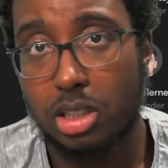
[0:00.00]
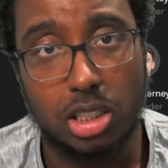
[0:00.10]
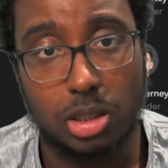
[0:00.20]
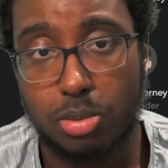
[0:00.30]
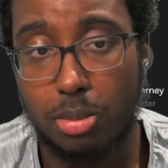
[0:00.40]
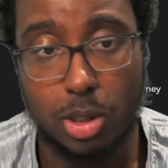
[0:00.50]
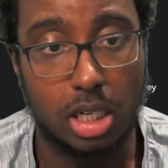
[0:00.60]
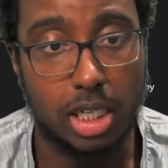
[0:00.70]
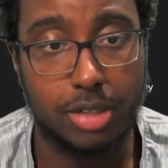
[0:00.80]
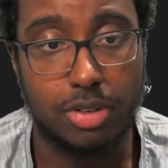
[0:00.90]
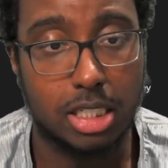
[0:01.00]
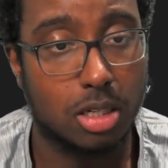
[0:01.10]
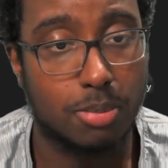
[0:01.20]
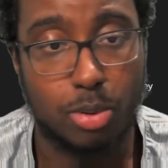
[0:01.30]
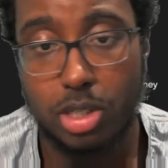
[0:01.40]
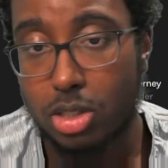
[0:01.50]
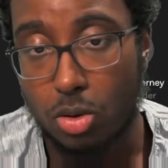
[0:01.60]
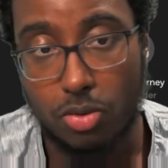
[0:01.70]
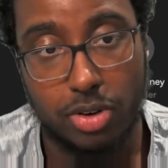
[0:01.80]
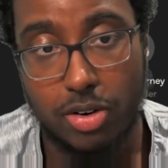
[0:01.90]
he's probably going to leave at some point. So
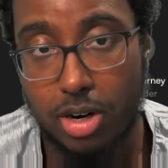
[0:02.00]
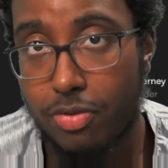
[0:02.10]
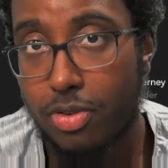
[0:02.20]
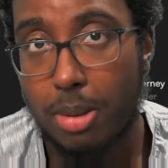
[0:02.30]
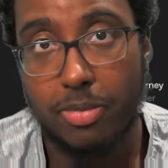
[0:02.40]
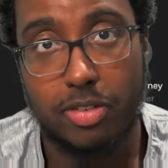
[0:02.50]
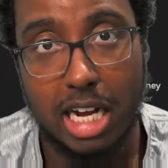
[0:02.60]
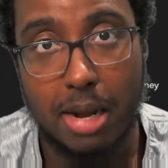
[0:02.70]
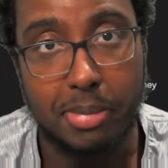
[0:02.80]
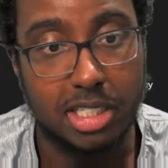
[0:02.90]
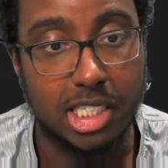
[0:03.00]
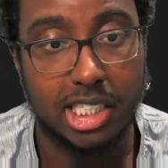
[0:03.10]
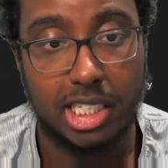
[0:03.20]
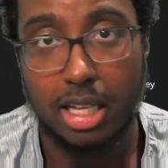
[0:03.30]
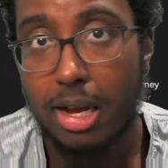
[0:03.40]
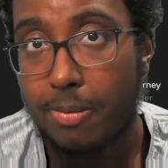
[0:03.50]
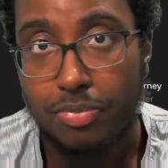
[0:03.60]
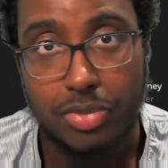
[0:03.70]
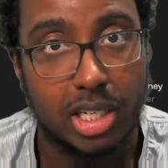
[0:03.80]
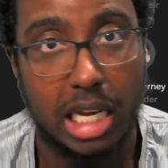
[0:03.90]
fair enough. I'm very happy to see that.
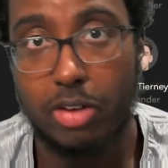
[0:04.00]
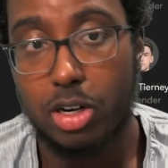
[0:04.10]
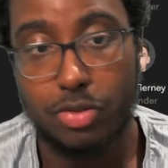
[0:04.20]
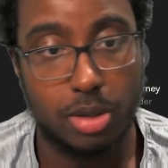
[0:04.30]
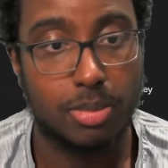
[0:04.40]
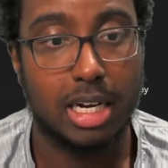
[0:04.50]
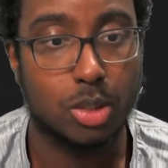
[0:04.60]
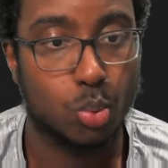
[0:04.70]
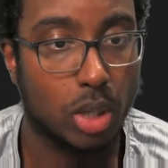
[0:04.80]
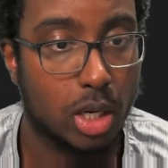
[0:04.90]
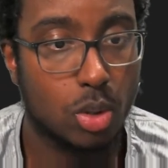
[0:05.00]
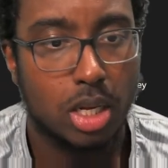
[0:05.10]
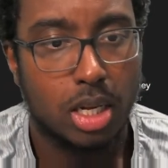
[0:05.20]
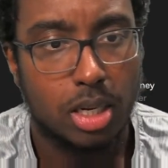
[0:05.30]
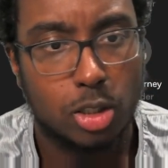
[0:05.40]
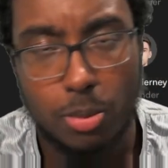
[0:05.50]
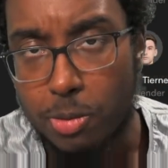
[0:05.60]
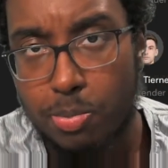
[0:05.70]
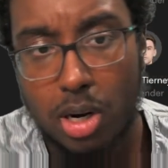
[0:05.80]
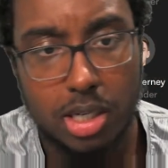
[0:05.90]
Get rid of him as well. Thomas
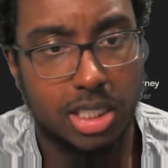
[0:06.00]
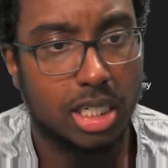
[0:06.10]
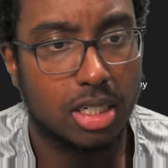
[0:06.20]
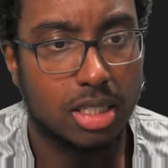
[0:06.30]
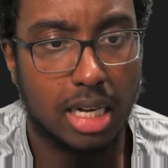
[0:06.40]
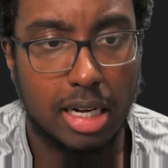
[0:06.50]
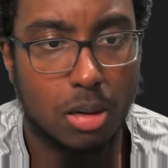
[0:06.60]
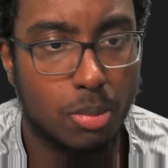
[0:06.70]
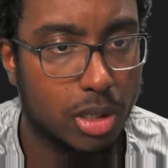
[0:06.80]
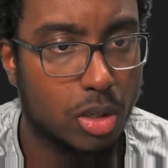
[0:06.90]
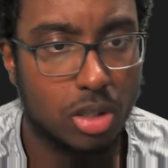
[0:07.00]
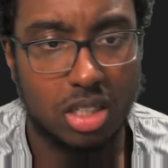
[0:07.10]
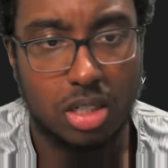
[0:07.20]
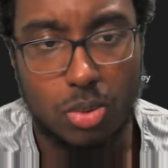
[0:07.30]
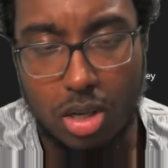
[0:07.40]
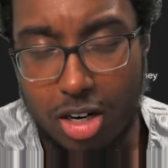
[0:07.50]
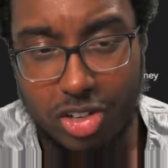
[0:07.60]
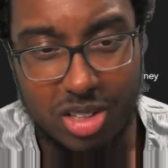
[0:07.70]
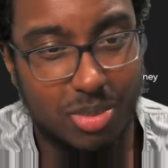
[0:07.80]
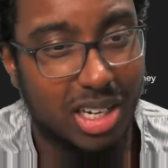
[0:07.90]
Partey, another guy coming on in the
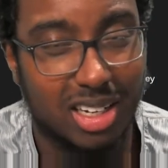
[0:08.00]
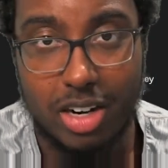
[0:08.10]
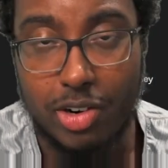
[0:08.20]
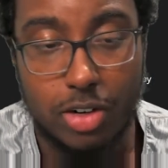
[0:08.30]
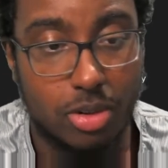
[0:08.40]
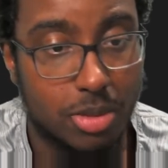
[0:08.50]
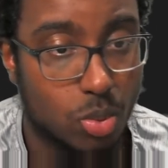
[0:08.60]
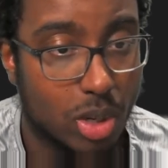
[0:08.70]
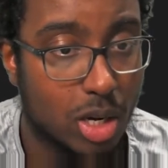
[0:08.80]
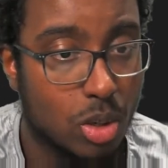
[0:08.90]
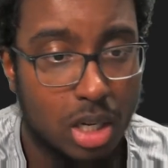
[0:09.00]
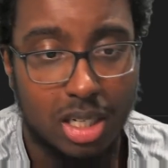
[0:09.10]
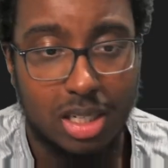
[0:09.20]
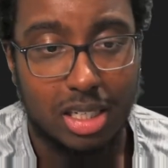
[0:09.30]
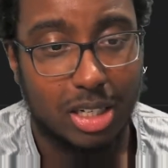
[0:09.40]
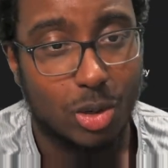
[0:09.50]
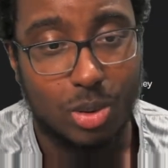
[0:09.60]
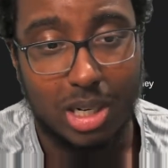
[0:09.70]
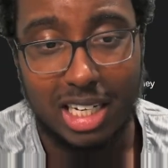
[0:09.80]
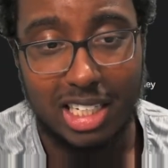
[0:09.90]
100th minute, get rid of him as well. At the
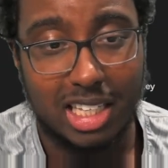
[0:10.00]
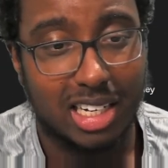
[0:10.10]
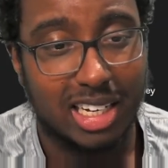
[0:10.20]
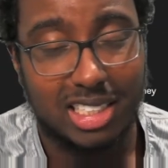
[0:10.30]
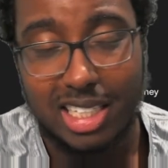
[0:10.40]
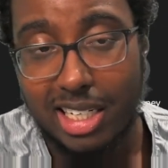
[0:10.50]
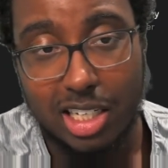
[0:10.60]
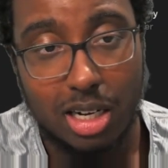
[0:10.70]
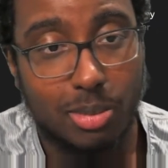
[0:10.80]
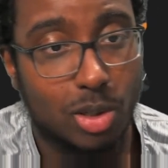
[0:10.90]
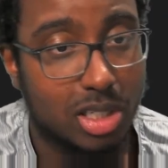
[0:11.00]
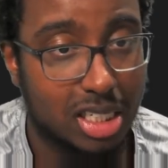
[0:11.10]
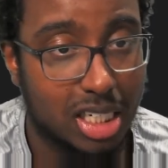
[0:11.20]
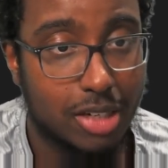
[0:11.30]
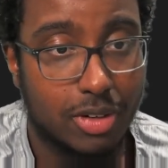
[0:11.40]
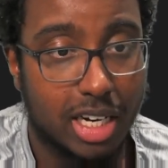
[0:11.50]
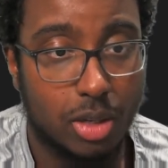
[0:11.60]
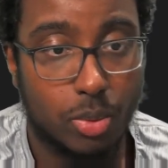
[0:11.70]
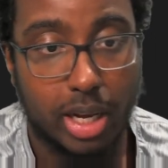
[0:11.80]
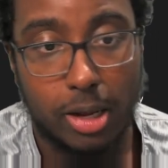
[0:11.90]
end of the day, Tierney coming on, he's leaving
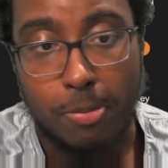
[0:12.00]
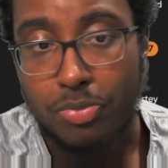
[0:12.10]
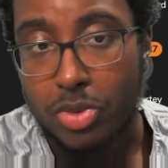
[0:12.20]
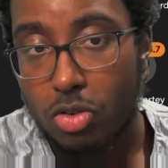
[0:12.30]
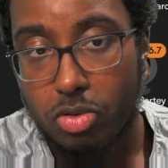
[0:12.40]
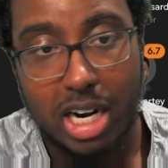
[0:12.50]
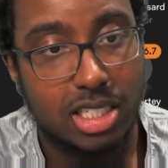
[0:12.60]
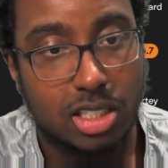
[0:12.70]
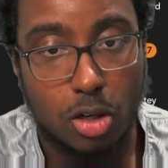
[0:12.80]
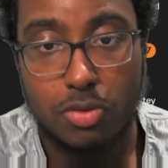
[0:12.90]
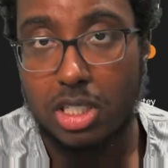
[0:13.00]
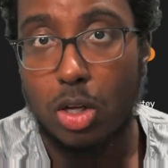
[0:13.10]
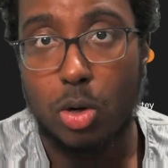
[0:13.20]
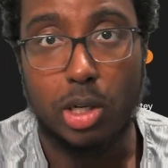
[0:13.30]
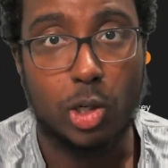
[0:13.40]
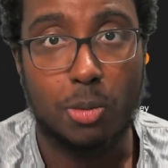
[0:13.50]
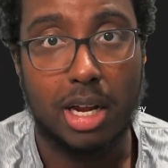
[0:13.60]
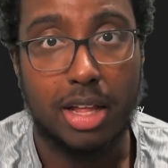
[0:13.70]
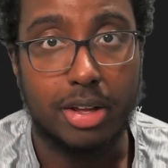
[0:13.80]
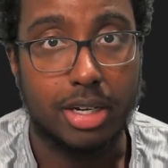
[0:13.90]
anyway. Rice, obviously the only good
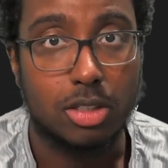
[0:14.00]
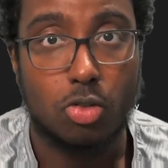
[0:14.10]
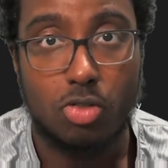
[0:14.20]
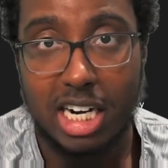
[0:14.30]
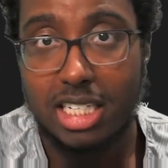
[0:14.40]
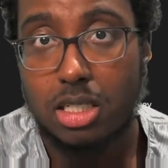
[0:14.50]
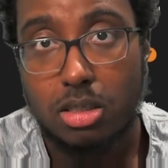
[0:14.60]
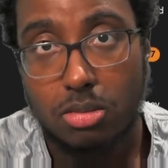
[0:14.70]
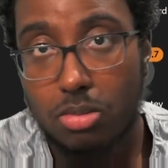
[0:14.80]
player there. So Rice,